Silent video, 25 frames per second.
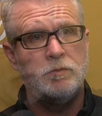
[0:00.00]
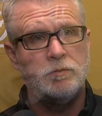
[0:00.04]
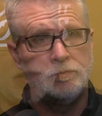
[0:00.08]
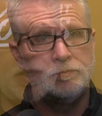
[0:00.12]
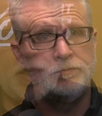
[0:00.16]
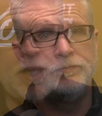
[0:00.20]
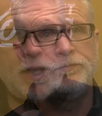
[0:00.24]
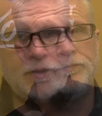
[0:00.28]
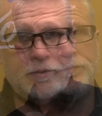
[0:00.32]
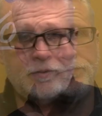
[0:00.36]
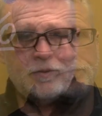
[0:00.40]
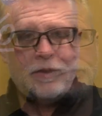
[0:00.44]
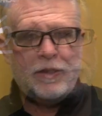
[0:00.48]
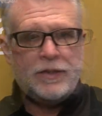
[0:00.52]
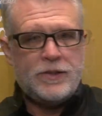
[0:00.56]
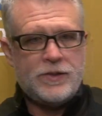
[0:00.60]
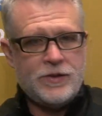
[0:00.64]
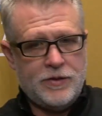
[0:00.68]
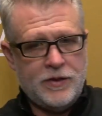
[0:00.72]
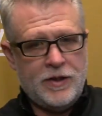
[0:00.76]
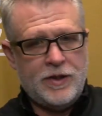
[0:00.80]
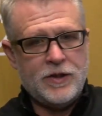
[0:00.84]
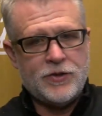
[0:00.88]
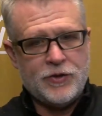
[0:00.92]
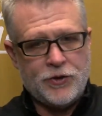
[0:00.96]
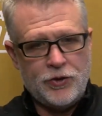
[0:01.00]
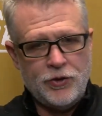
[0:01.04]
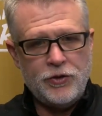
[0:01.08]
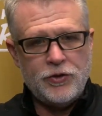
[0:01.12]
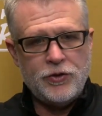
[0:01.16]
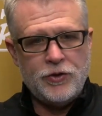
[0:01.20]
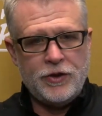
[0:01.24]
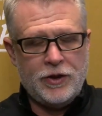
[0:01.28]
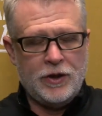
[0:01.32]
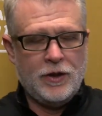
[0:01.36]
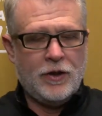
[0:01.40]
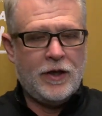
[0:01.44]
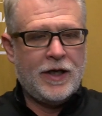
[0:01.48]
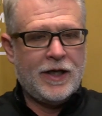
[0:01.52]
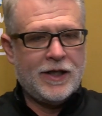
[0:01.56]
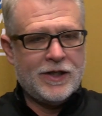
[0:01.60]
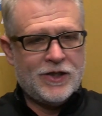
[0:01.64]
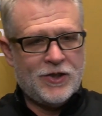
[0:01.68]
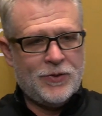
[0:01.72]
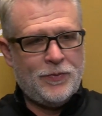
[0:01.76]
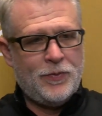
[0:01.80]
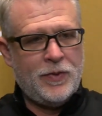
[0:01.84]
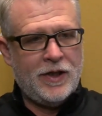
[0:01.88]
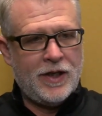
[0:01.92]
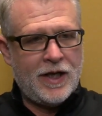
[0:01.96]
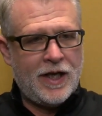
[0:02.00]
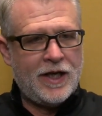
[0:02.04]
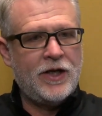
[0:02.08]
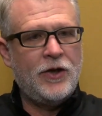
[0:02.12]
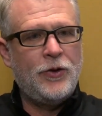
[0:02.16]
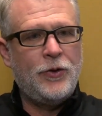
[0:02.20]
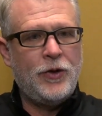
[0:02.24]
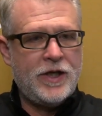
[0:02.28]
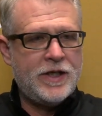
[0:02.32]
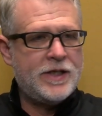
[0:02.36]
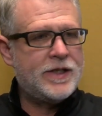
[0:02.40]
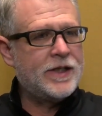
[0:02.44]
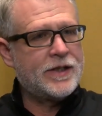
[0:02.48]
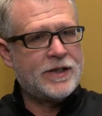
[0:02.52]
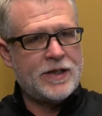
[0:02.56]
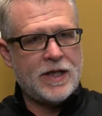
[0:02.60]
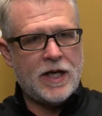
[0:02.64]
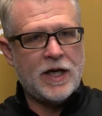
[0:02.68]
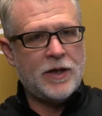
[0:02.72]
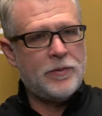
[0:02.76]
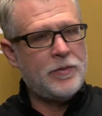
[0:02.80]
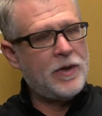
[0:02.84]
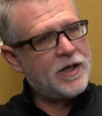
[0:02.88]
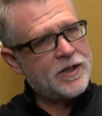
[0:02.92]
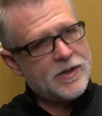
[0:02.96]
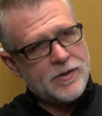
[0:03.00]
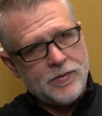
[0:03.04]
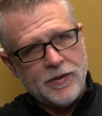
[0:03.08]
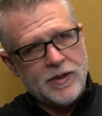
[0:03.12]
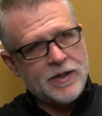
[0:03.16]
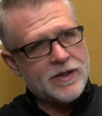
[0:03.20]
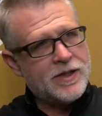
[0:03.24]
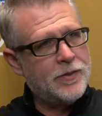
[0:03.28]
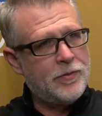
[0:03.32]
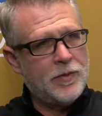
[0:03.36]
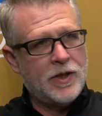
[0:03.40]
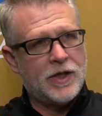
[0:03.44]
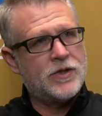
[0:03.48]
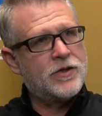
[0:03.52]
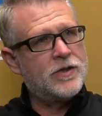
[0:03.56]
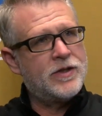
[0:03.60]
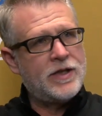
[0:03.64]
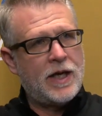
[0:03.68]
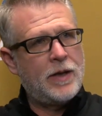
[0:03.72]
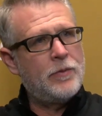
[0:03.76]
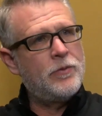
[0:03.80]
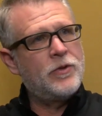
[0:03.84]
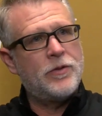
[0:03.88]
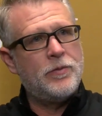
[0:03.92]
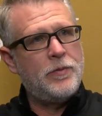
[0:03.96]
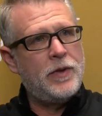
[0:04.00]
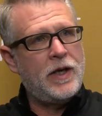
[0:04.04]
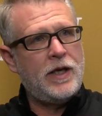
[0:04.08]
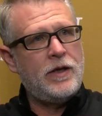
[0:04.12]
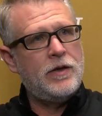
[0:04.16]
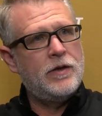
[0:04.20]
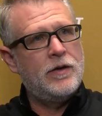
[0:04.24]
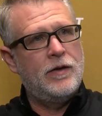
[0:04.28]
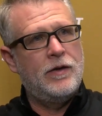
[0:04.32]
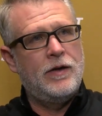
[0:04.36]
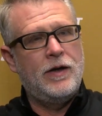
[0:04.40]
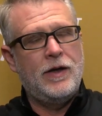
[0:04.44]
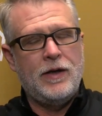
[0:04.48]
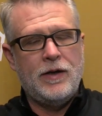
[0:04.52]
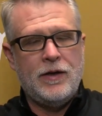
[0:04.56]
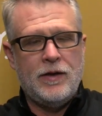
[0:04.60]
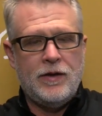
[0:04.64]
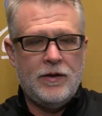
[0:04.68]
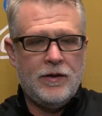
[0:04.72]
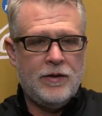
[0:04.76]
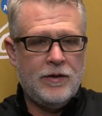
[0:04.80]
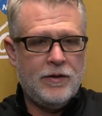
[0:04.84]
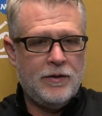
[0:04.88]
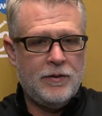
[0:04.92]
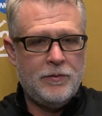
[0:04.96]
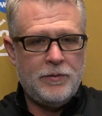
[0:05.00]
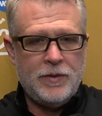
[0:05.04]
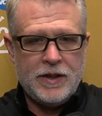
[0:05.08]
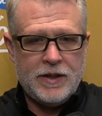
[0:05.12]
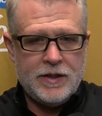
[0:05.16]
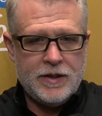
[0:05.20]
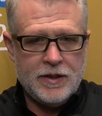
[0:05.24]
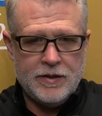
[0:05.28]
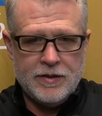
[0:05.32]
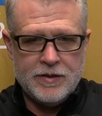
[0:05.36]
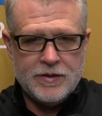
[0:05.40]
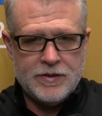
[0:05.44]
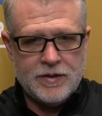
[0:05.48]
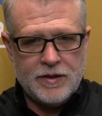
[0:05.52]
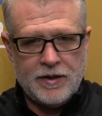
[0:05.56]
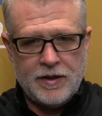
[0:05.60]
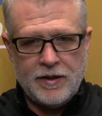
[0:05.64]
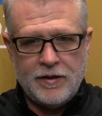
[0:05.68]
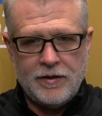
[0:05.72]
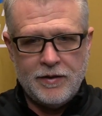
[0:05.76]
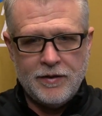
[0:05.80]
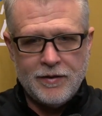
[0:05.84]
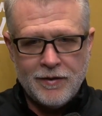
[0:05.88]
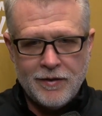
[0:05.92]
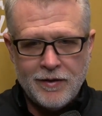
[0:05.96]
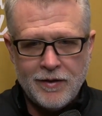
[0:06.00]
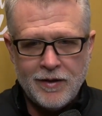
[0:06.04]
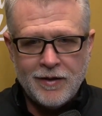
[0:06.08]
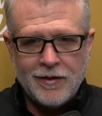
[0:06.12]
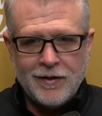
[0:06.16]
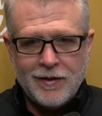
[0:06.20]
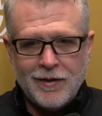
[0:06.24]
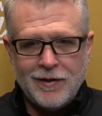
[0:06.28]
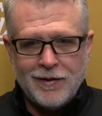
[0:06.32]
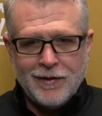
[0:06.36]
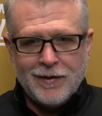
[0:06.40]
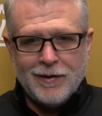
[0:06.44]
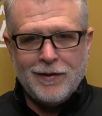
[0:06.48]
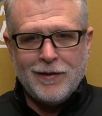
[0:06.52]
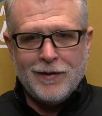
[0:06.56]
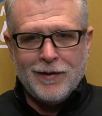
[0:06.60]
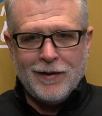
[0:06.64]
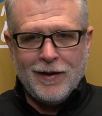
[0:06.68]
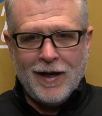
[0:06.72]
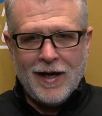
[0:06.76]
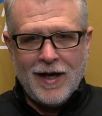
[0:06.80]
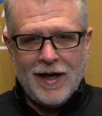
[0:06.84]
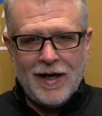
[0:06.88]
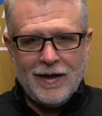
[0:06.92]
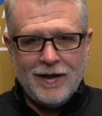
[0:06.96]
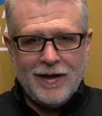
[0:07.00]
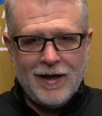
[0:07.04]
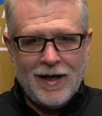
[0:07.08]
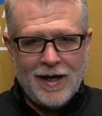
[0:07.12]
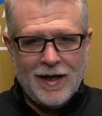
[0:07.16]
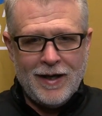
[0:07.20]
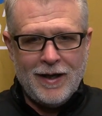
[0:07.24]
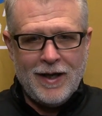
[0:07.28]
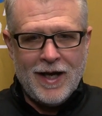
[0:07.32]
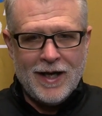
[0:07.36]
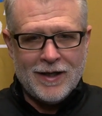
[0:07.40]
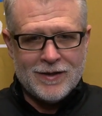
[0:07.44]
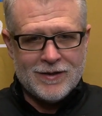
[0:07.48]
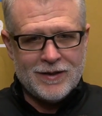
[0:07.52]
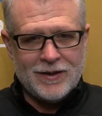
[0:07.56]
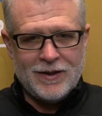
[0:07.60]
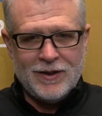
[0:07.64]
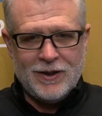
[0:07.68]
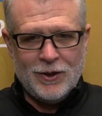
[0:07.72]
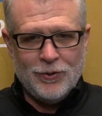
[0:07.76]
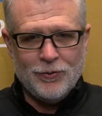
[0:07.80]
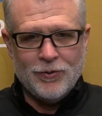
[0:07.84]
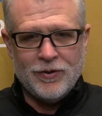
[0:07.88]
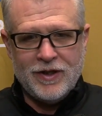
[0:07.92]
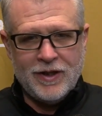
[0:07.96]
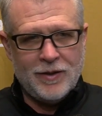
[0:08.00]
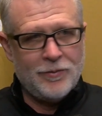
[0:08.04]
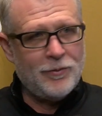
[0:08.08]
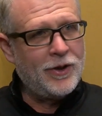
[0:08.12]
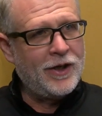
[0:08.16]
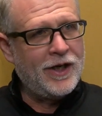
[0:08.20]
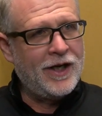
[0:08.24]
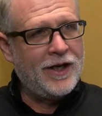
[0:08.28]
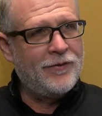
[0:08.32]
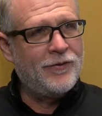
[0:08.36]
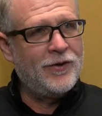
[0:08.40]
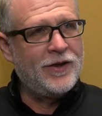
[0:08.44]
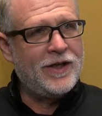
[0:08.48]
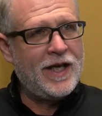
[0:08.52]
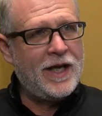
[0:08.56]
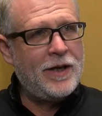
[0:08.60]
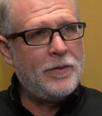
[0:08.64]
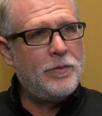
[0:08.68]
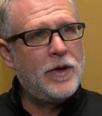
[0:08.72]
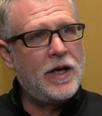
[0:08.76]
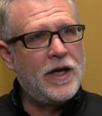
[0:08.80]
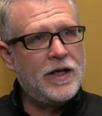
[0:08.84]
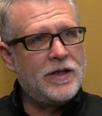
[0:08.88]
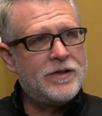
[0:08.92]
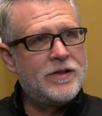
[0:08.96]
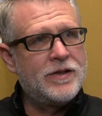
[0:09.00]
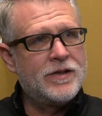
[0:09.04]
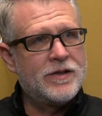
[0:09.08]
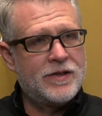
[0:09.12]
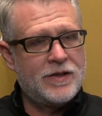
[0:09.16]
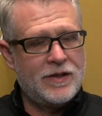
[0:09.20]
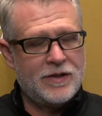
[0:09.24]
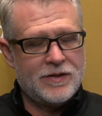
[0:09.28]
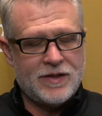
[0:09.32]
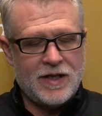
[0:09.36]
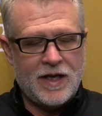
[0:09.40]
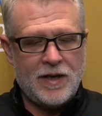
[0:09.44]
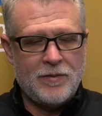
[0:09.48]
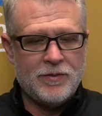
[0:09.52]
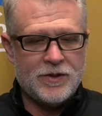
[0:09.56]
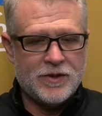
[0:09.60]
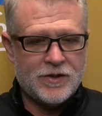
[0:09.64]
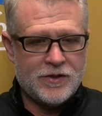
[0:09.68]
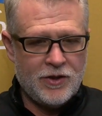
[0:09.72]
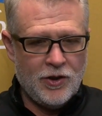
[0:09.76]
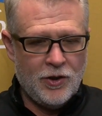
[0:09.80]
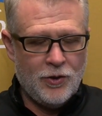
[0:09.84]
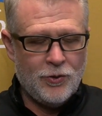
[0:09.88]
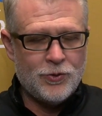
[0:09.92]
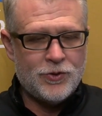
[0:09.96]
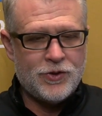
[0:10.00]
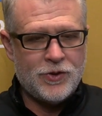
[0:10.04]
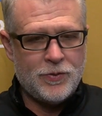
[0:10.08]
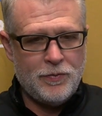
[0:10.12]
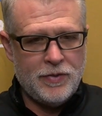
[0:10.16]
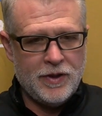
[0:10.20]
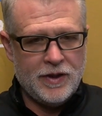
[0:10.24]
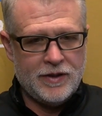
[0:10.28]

Well, it's good. You know, I get to spend, I know he's excited about spending some extra time with me because I actually deal with him on an everyday basis since I'm his coach.